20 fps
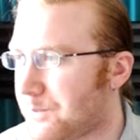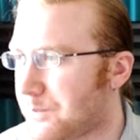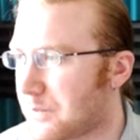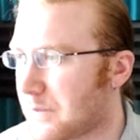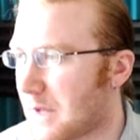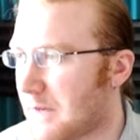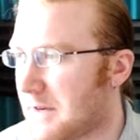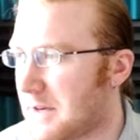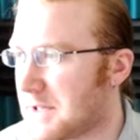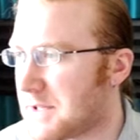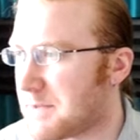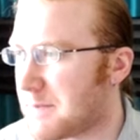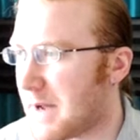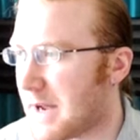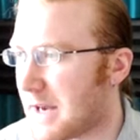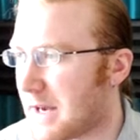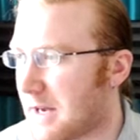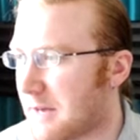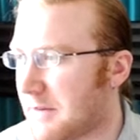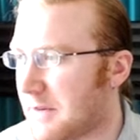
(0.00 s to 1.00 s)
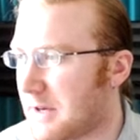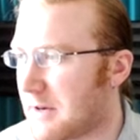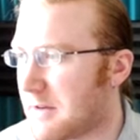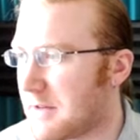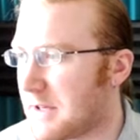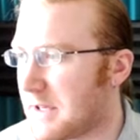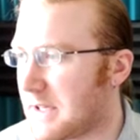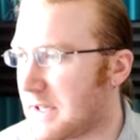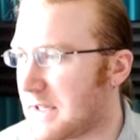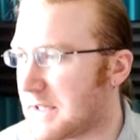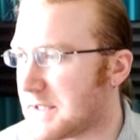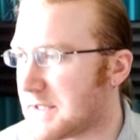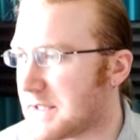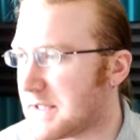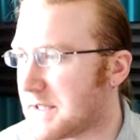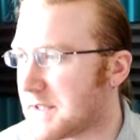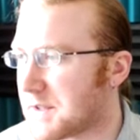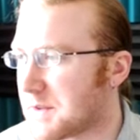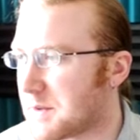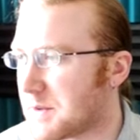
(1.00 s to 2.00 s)
If I just back off here, then he gets
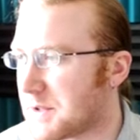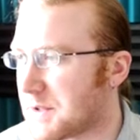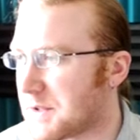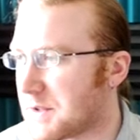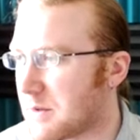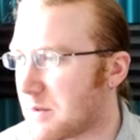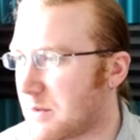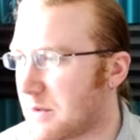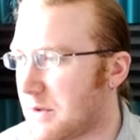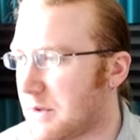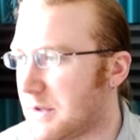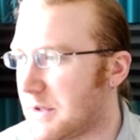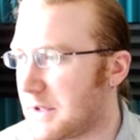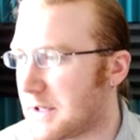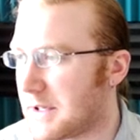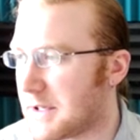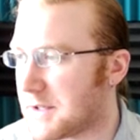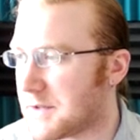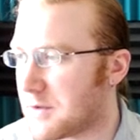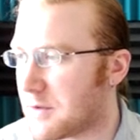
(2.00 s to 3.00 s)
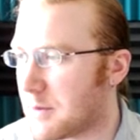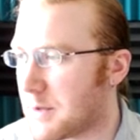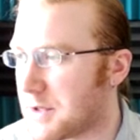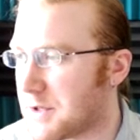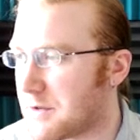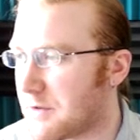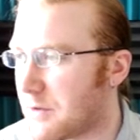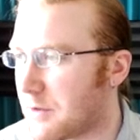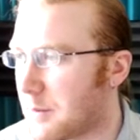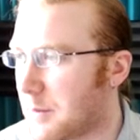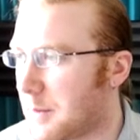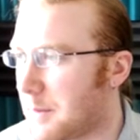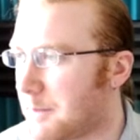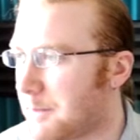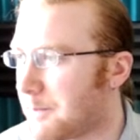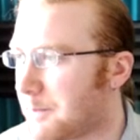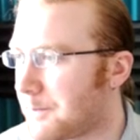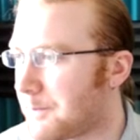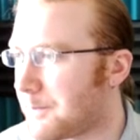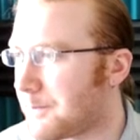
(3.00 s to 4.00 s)
this, which is a really nice formation
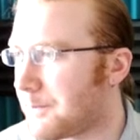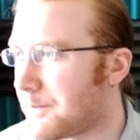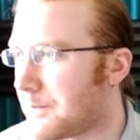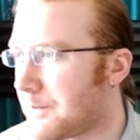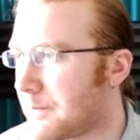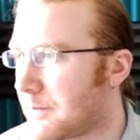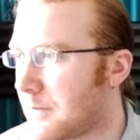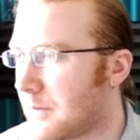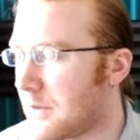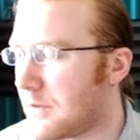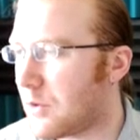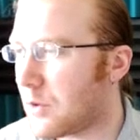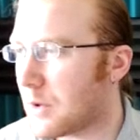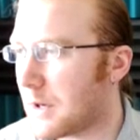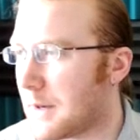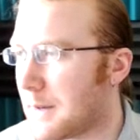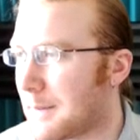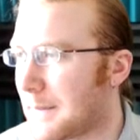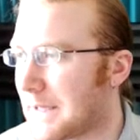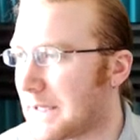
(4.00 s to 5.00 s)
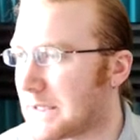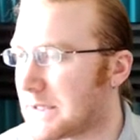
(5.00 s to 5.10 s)
for him.